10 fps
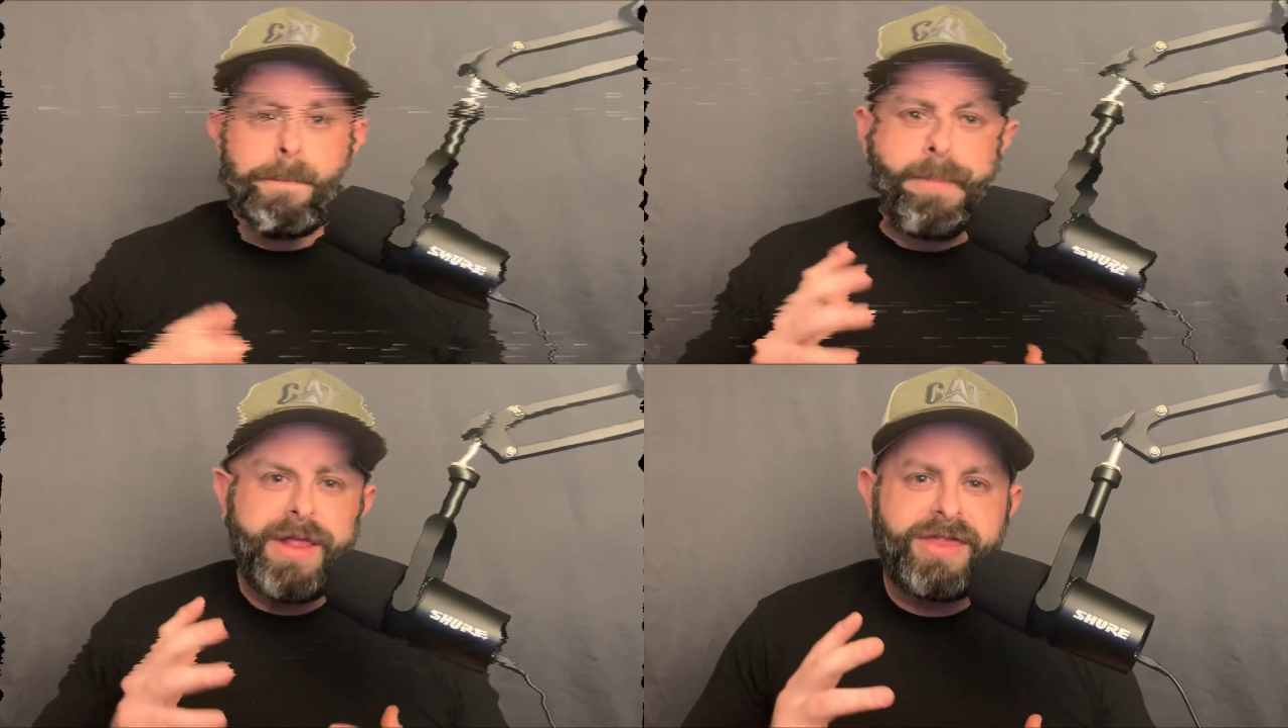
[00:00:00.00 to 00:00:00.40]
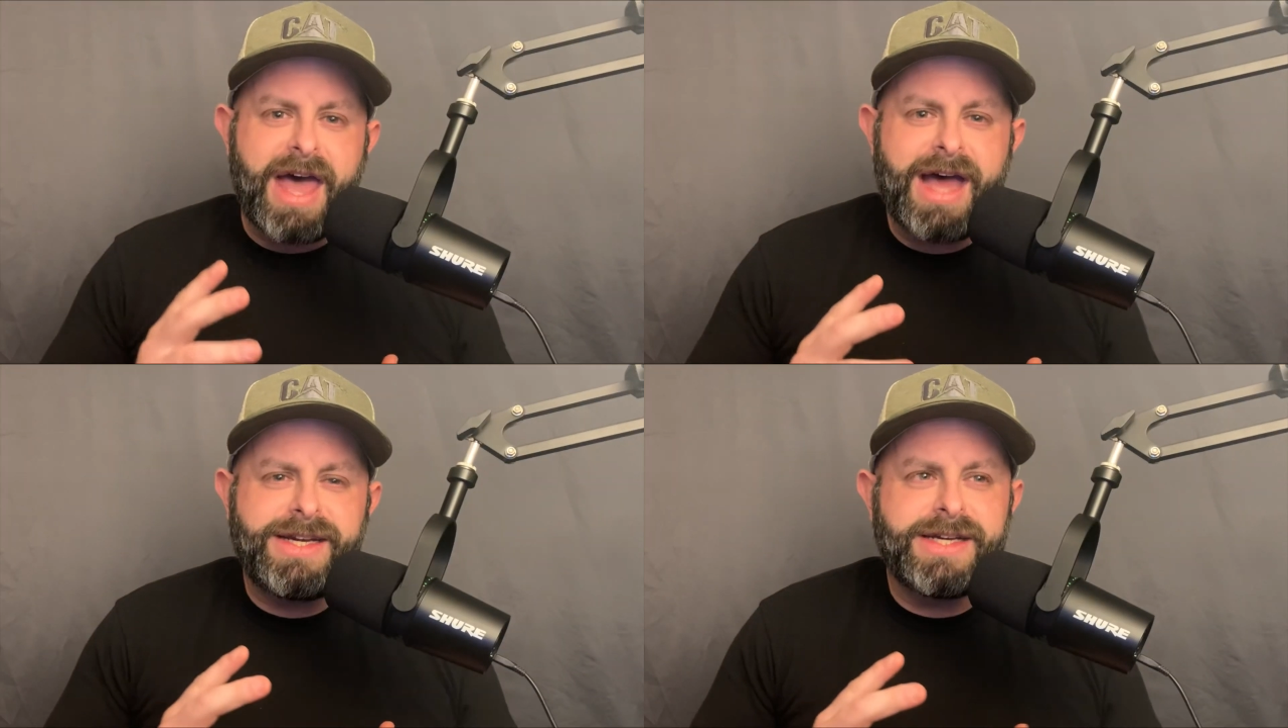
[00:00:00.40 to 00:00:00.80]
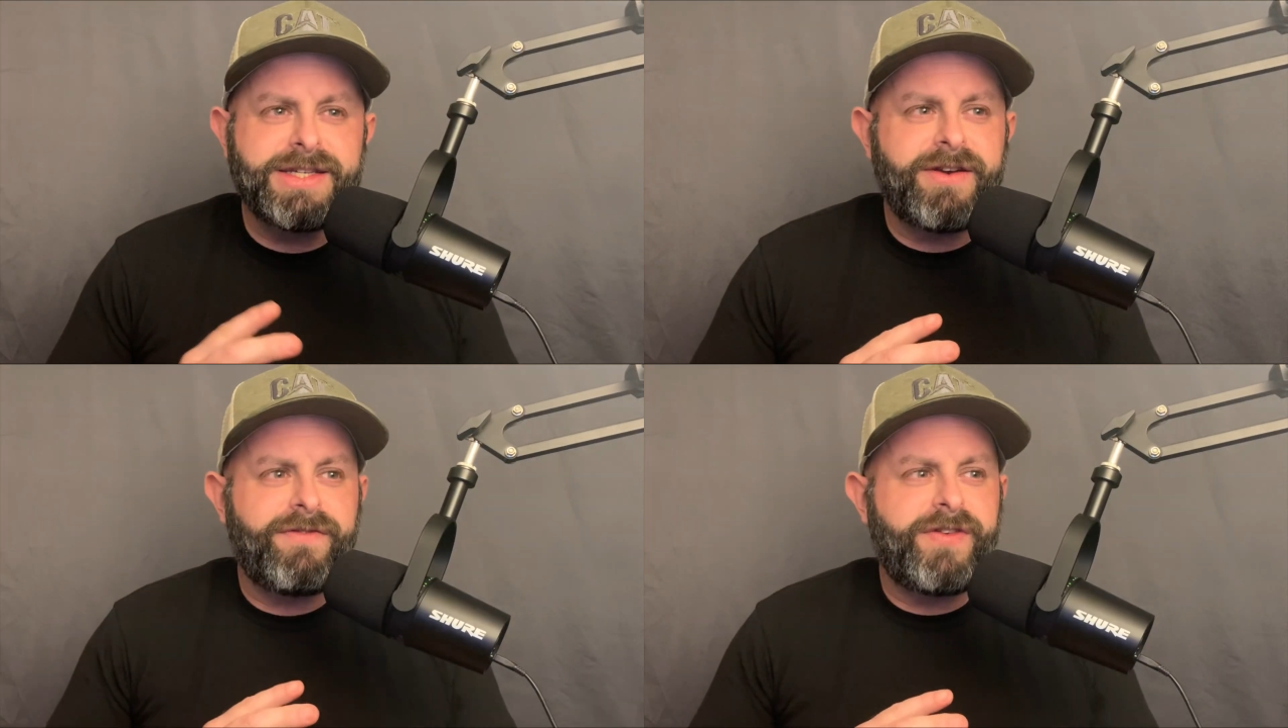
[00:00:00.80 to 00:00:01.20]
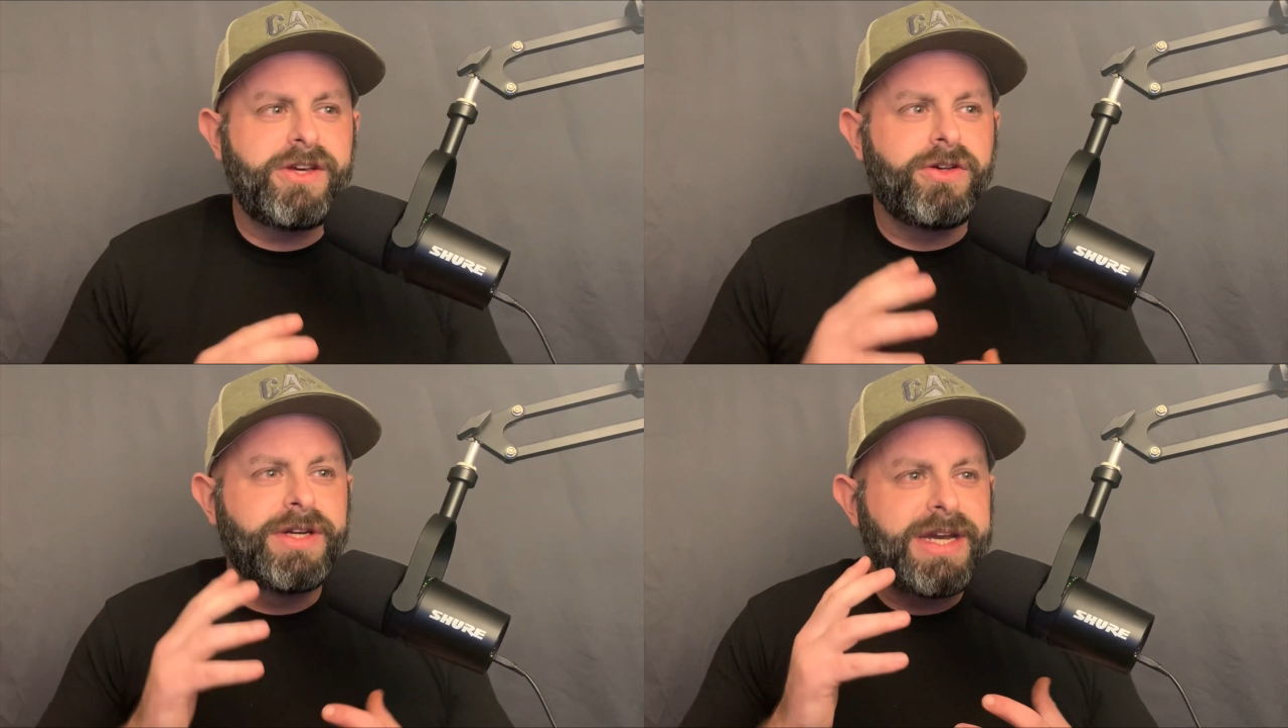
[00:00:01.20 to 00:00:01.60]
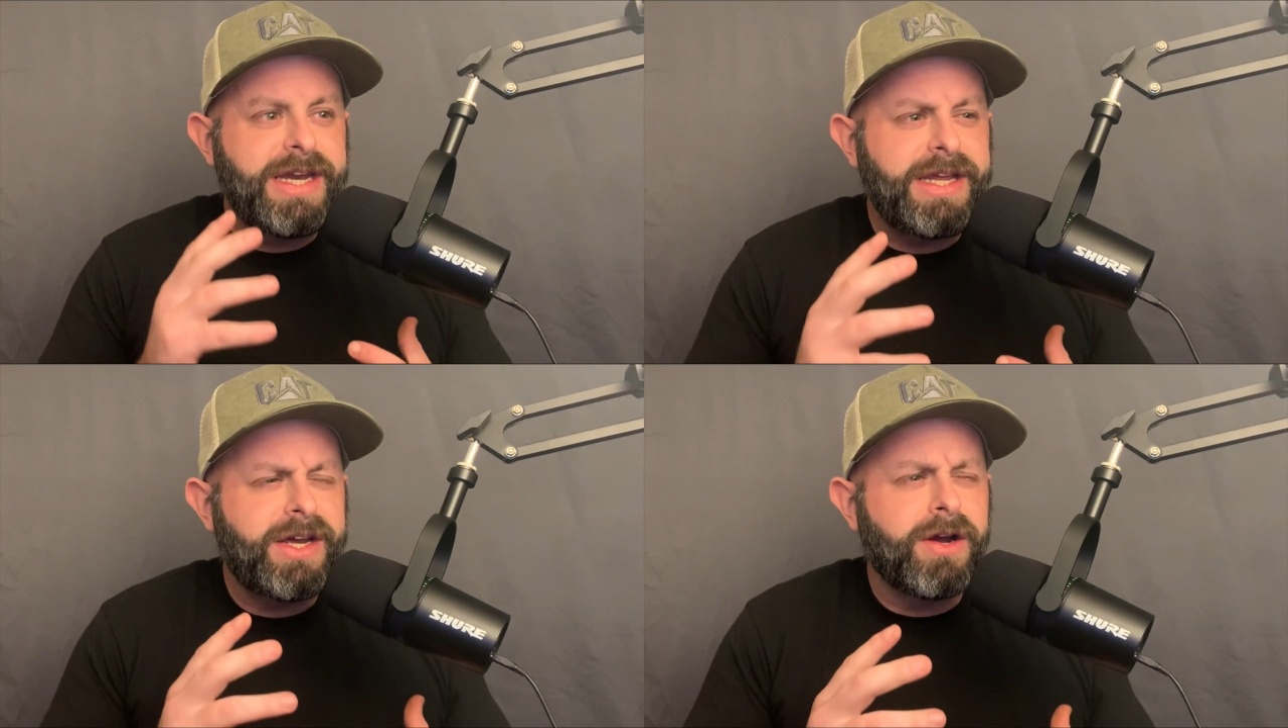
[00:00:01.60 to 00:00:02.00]
But that doesn't feel
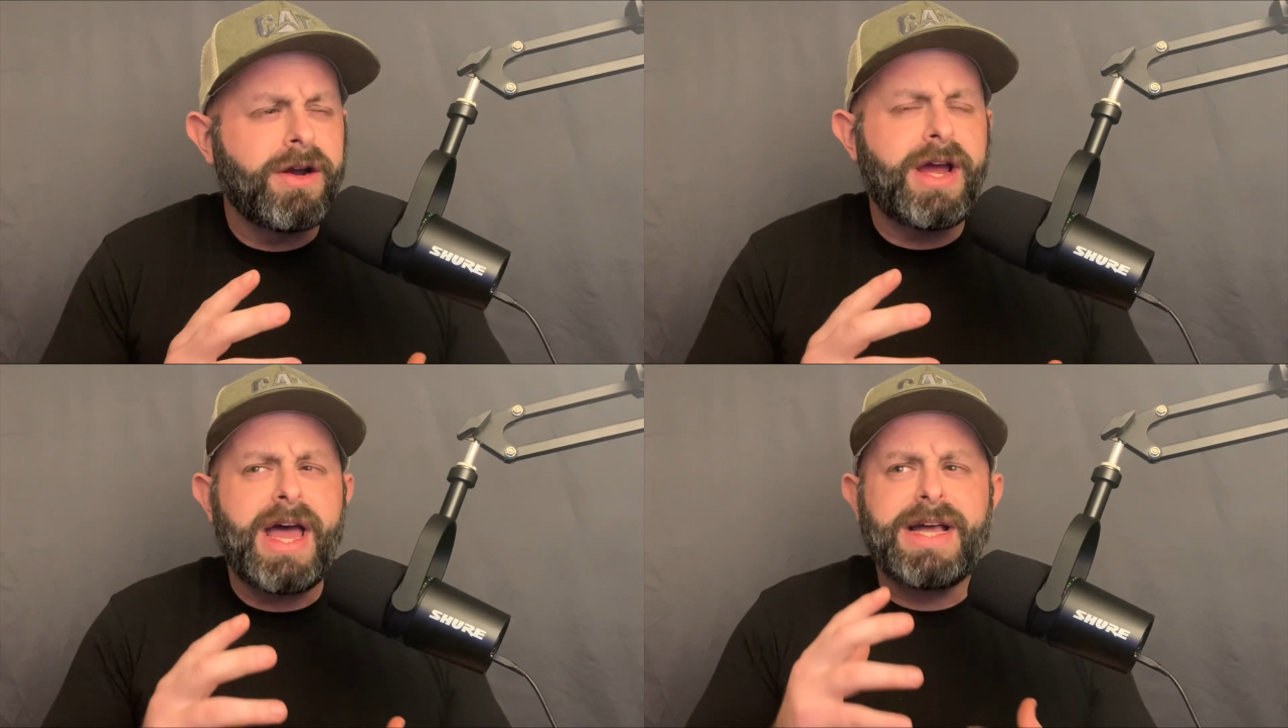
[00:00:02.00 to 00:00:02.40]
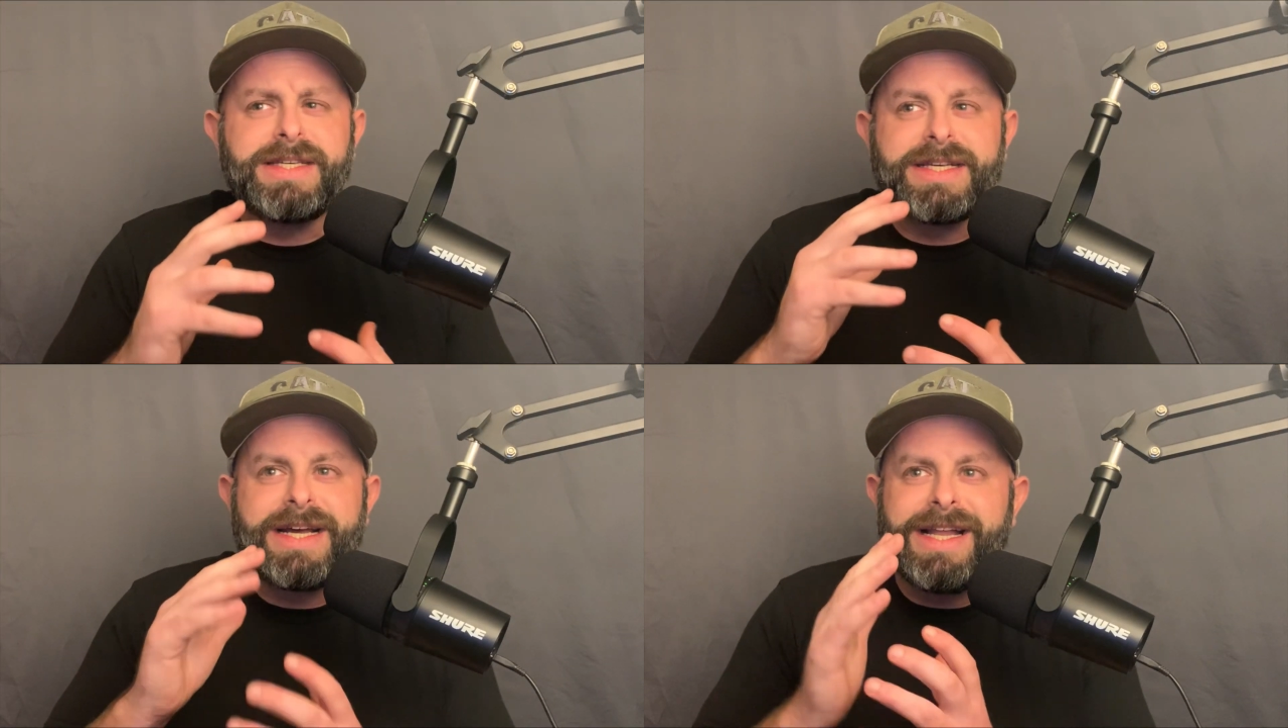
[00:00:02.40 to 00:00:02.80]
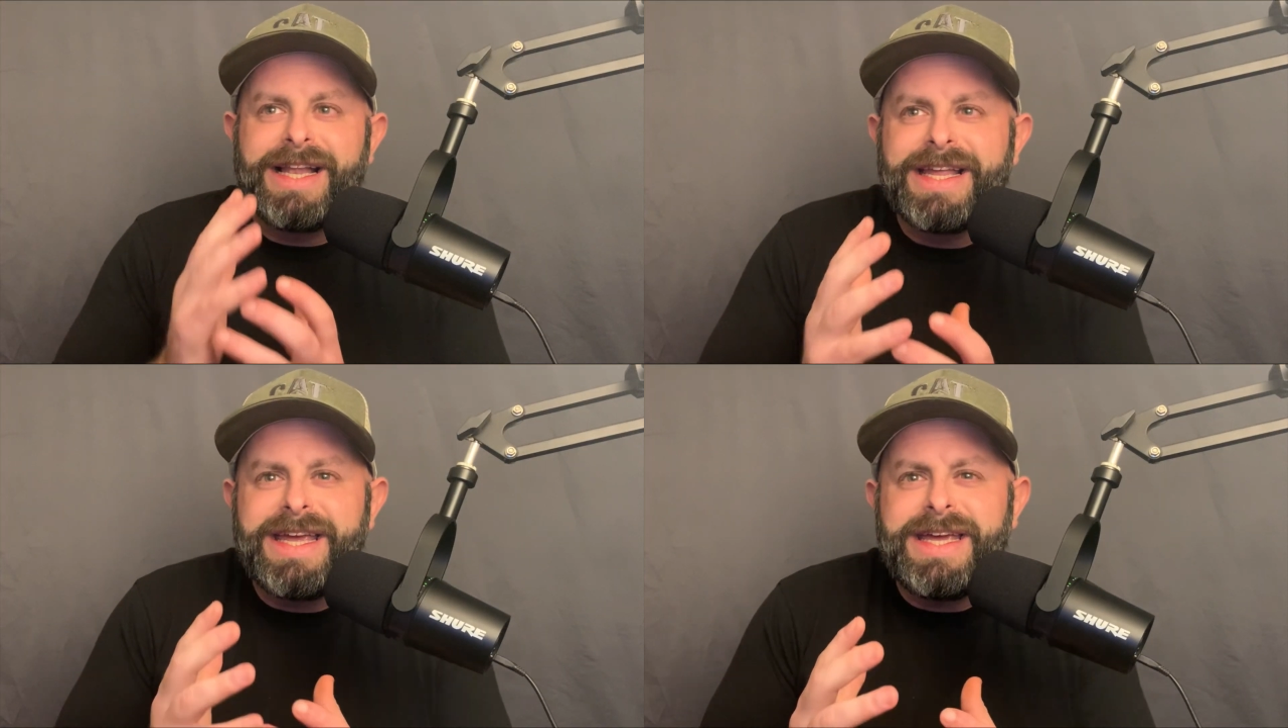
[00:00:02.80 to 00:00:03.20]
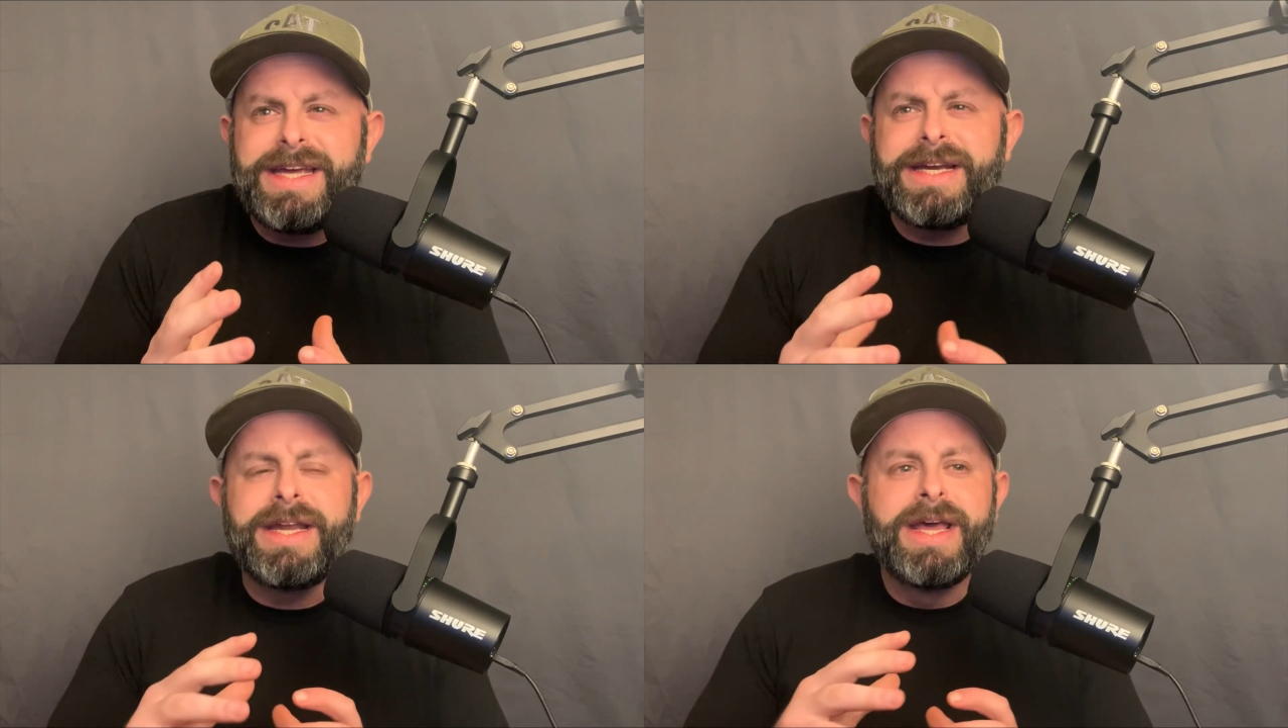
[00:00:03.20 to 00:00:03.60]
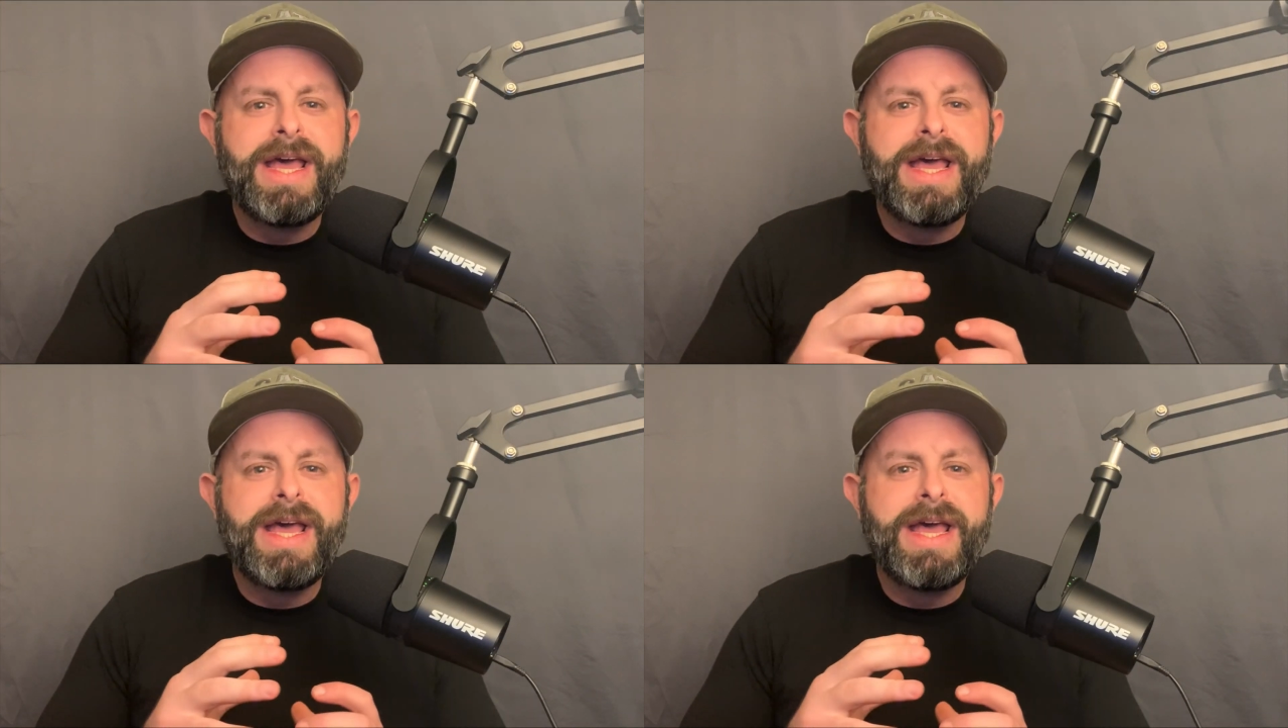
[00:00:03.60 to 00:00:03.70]
near as clean